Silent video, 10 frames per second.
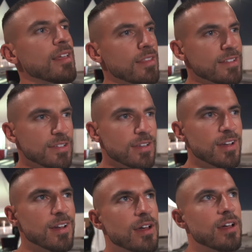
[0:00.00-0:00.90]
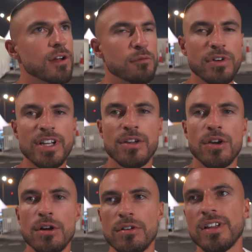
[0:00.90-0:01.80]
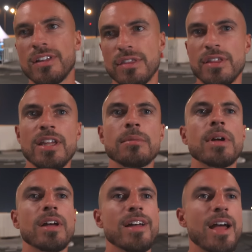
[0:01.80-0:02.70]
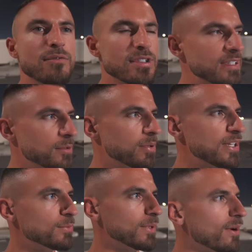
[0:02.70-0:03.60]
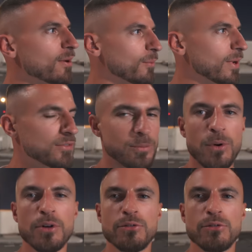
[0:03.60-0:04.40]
there's a reoccurring theme here. Every single place we go, we have to walk